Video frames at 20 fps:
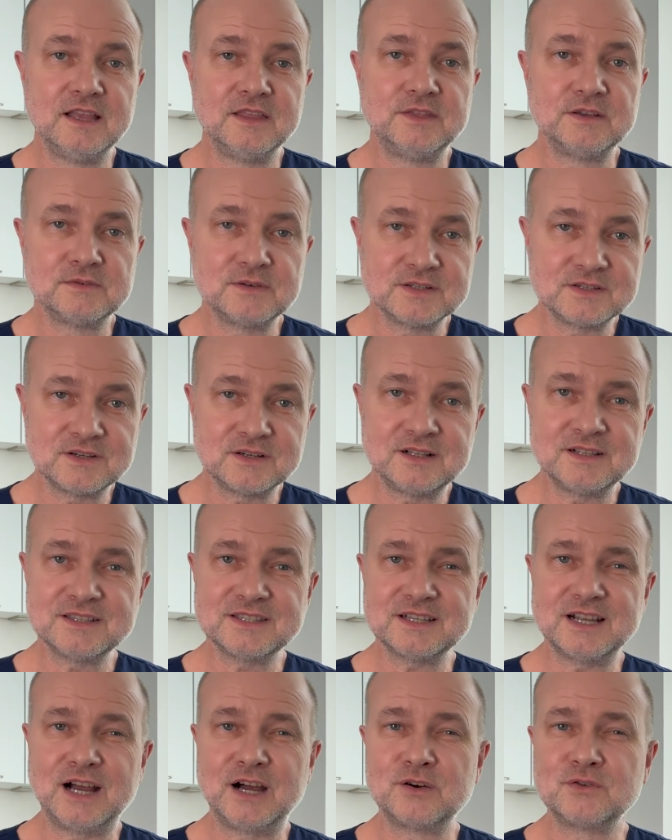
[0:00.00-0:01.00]
The
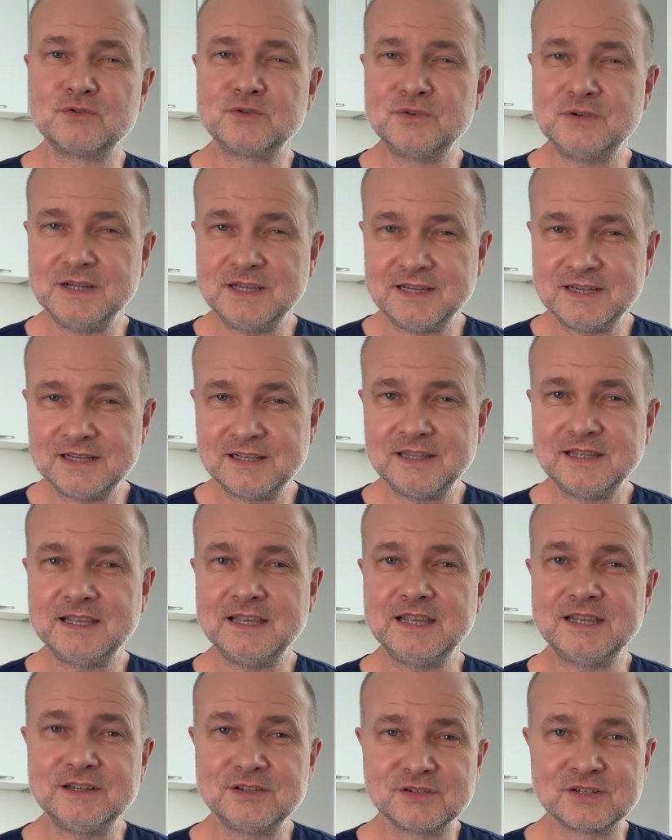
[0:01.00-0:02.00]
results are
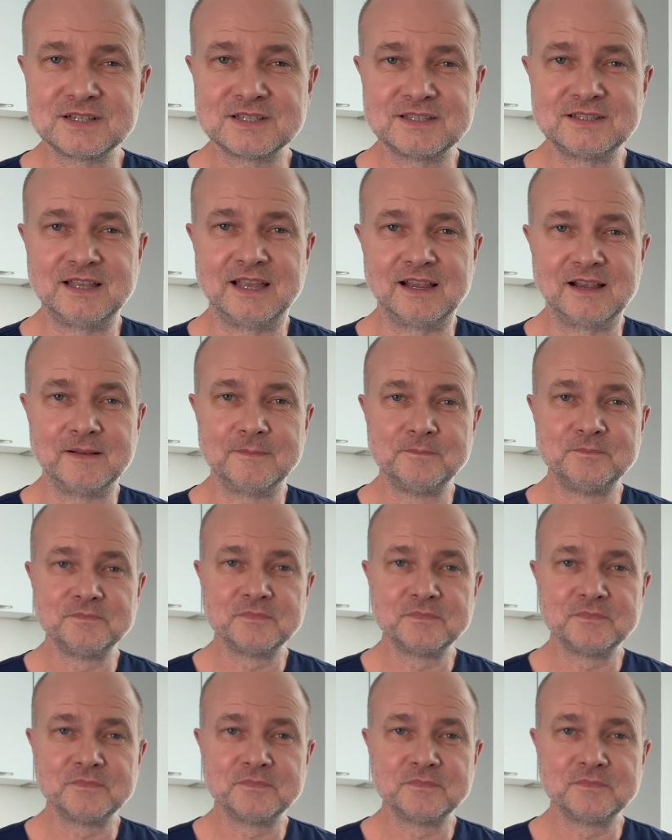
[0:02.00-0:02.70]
really interesting.